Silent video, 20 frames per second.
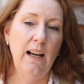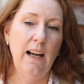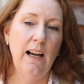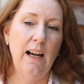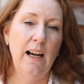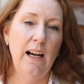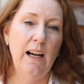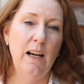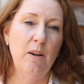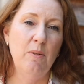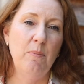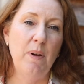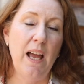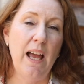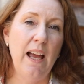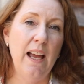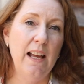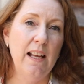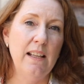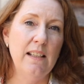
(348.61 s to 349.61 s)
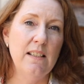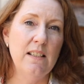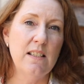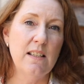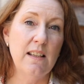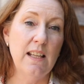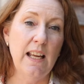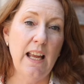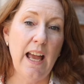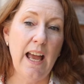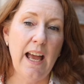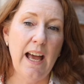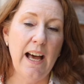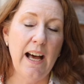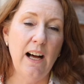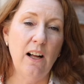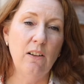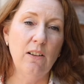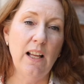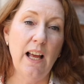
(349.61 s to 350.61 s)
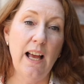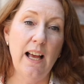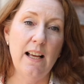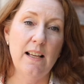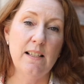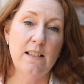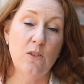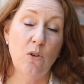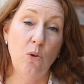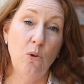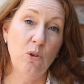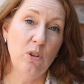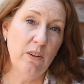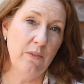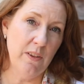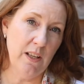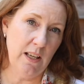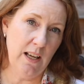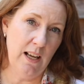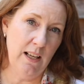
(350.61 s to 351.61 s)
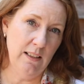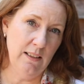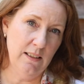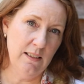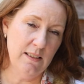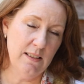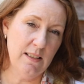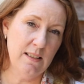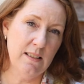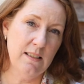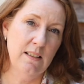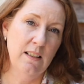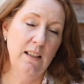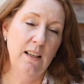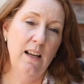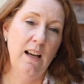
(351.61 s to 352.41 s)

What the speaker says: and the owl has all of the colours